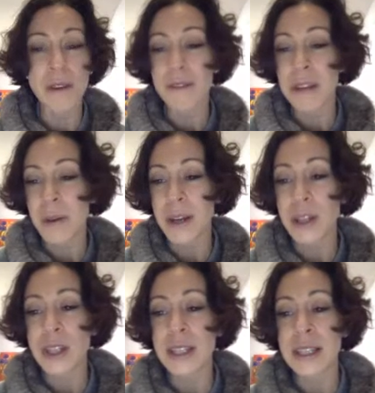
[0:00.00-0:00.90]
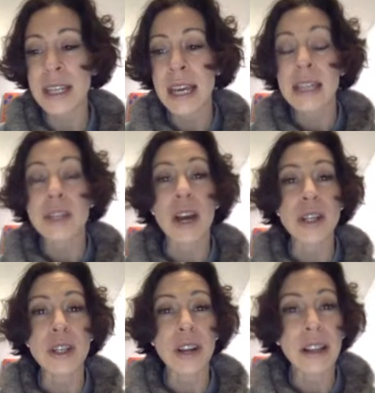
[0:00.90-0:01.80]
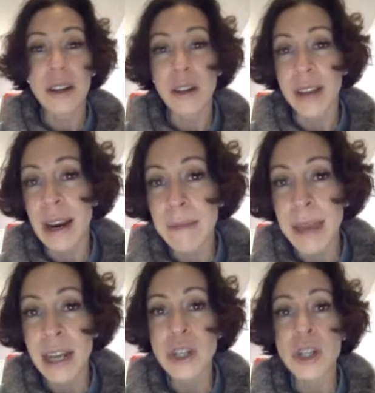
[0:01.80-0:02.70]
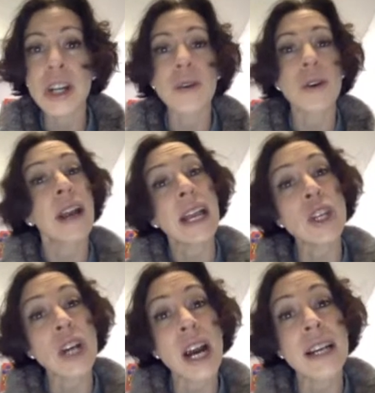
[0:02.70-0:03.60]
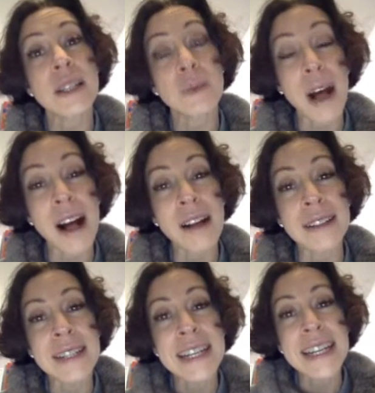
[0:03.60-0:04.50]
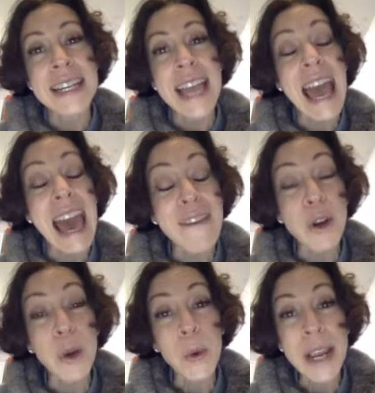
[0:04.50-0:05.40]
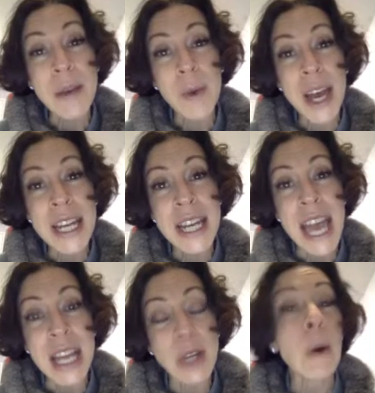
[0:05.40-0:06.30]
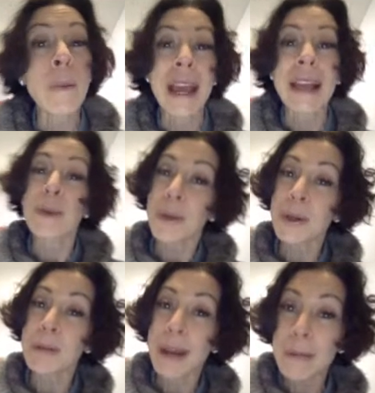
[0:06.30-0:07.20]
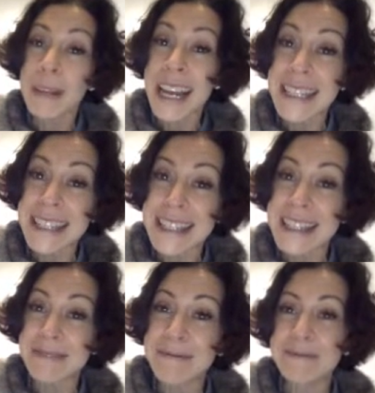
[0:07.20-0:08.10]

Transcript: if you have any questions. Talk to your clinical care manager or HR as well. Have a great one, and go make the world a better place.